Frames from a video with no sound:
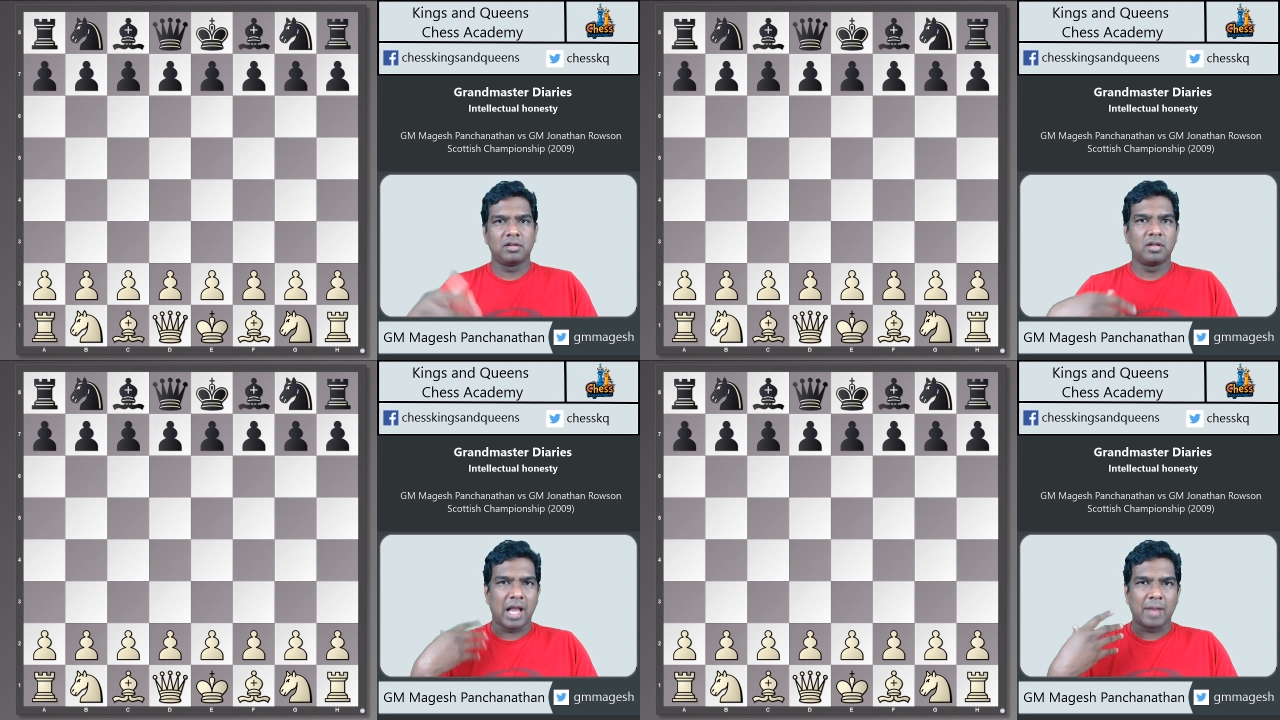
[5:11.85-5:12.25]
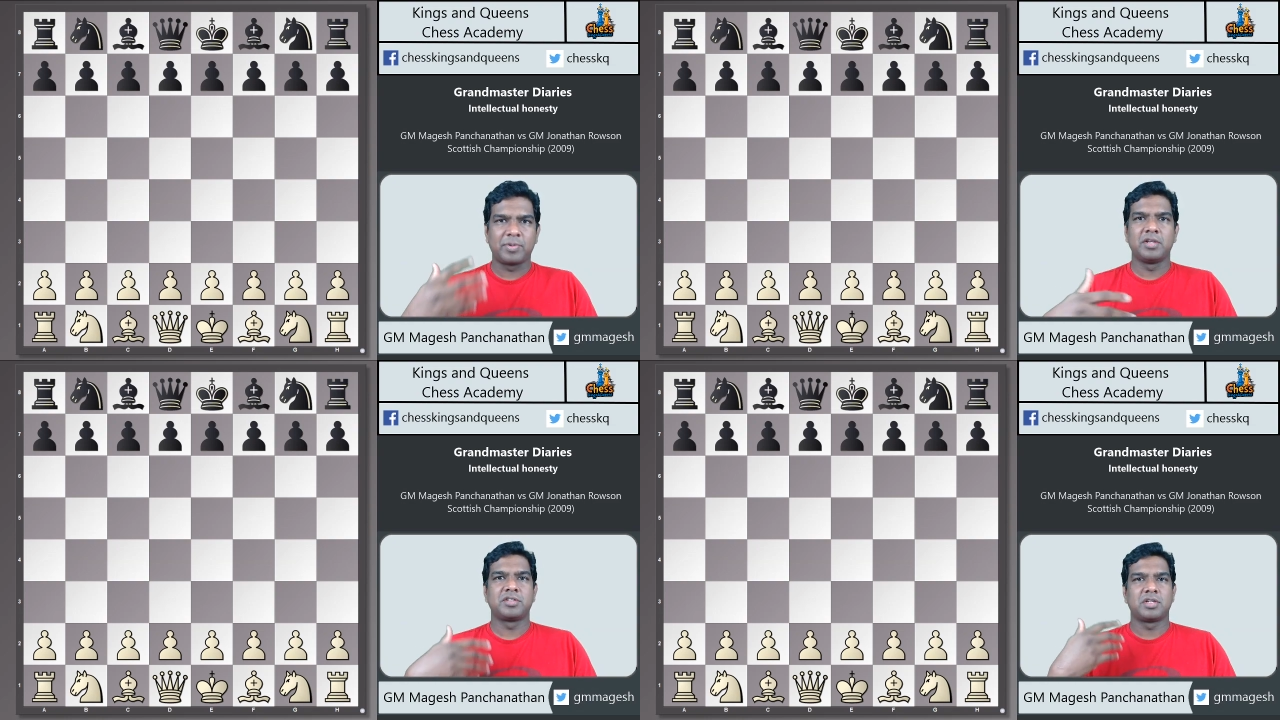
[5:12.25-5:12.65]

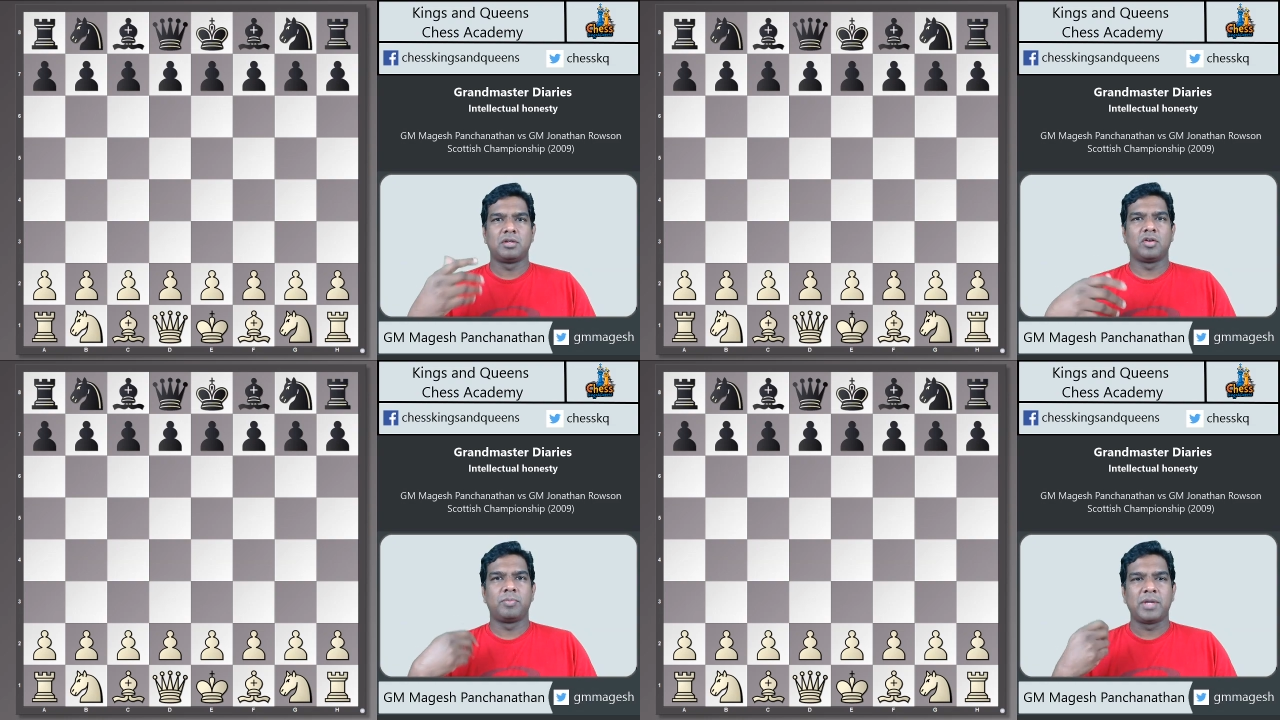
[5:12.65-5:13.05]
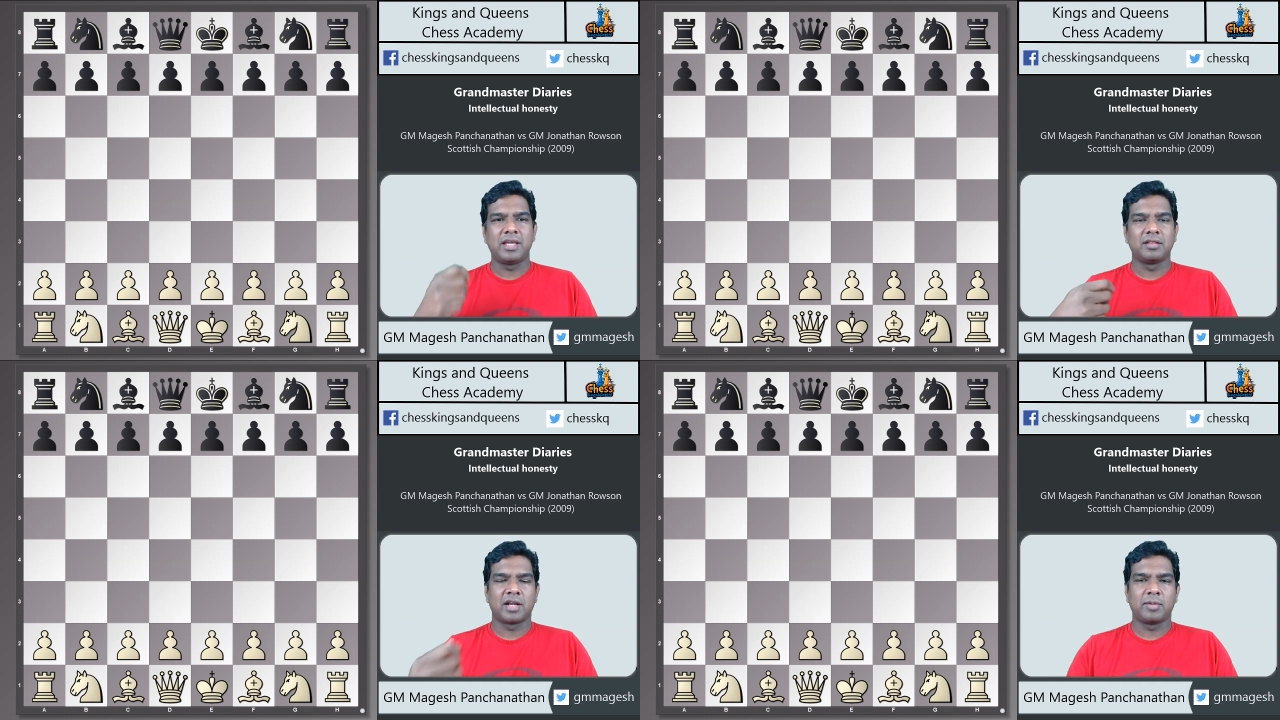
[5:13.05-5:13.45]
happiness and, you know, being
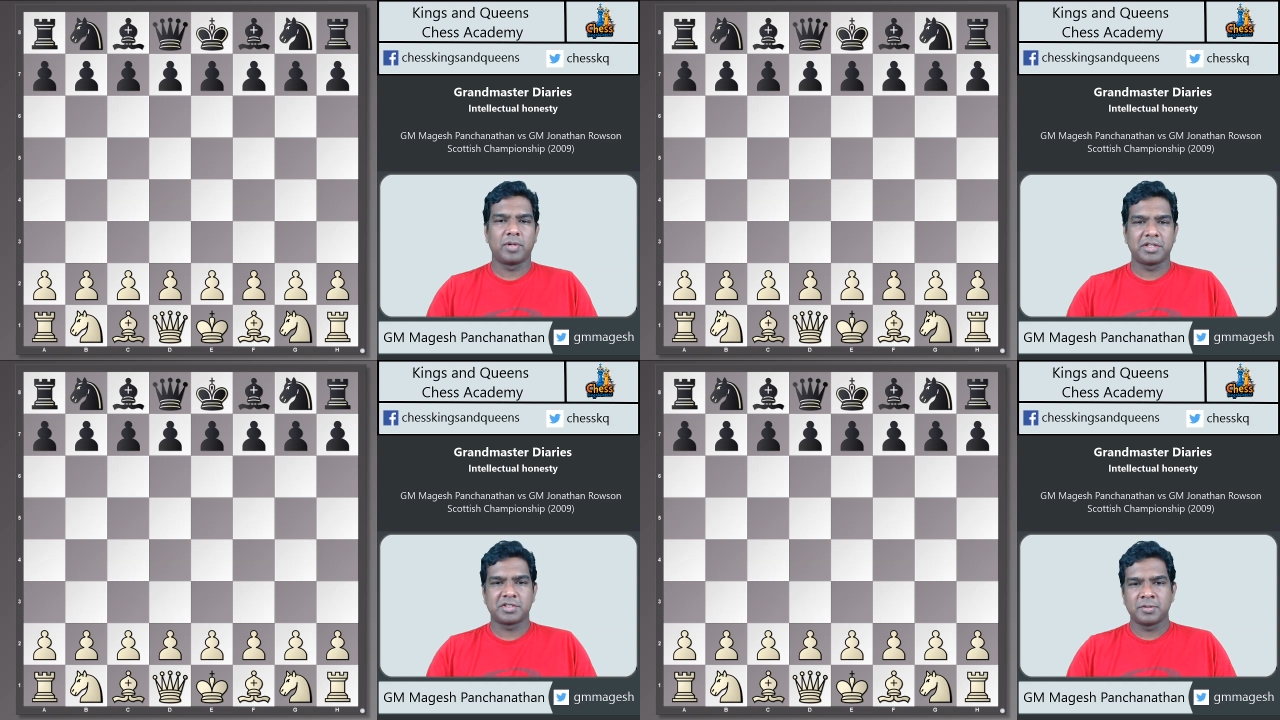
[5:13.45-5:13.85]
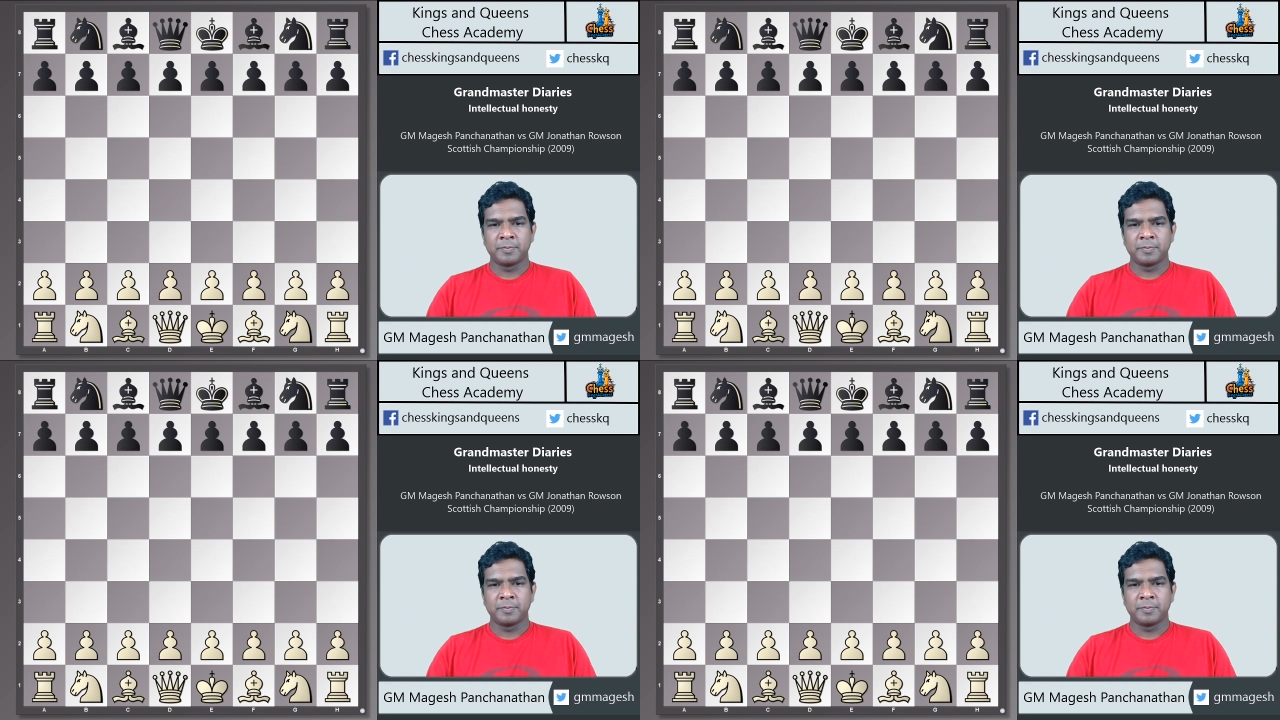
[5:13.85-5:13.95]
in the right place.